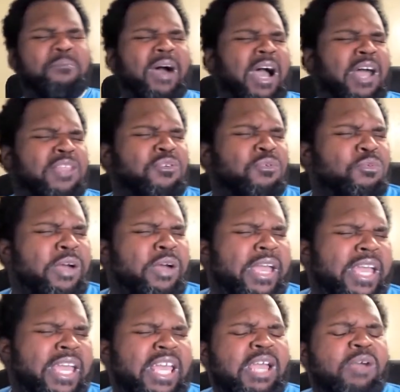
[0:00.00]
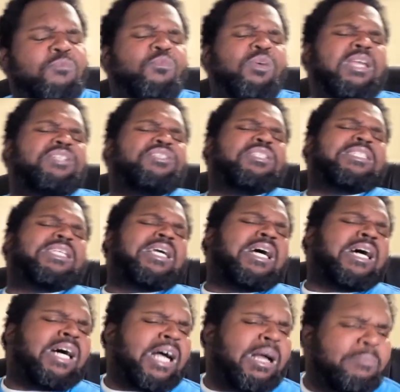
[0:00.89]
And by the way, can we just
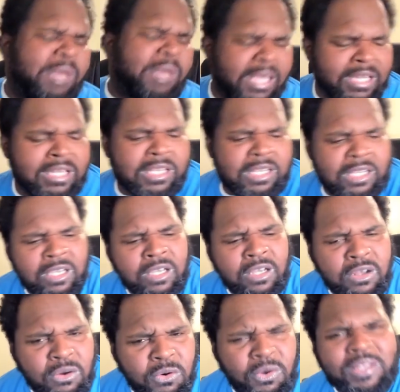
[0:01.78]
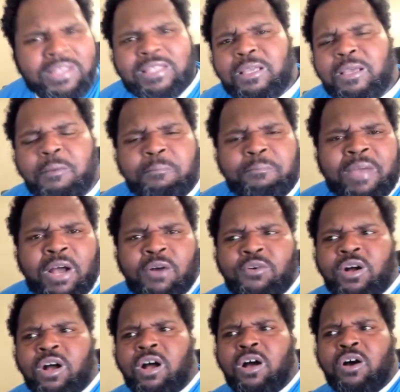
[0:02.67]
comment on the
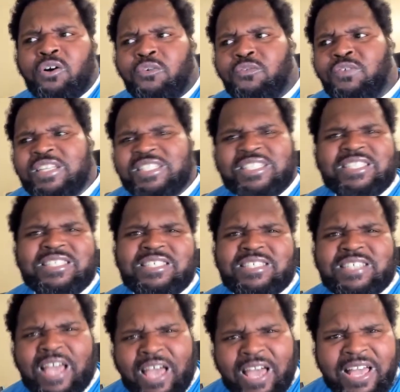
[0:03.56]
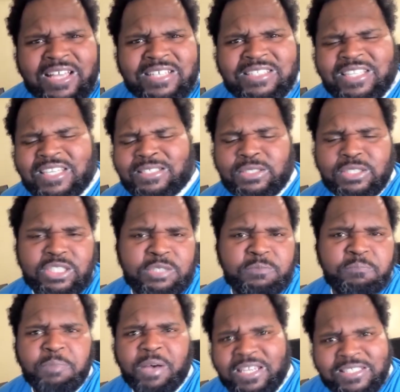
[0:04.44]
amount of sass and
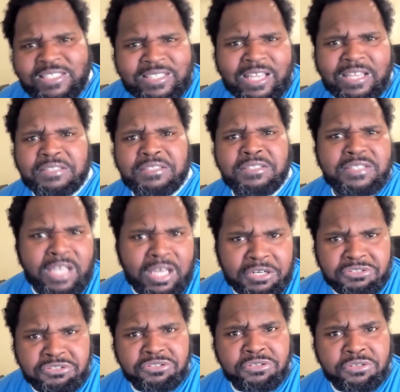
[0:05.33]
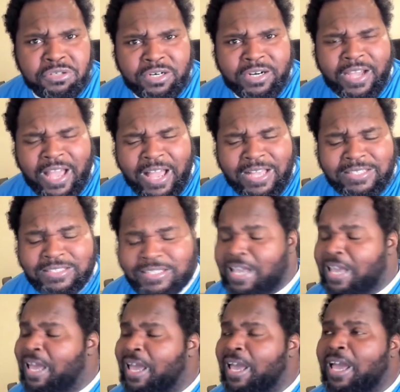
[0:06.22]
spice that Assata Shakur
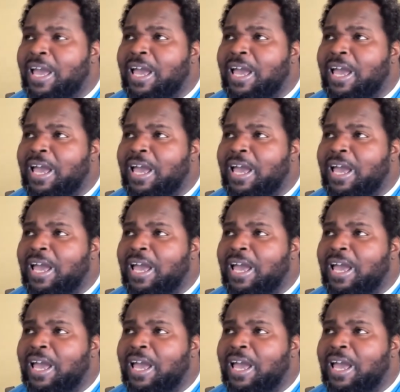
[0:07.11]
has?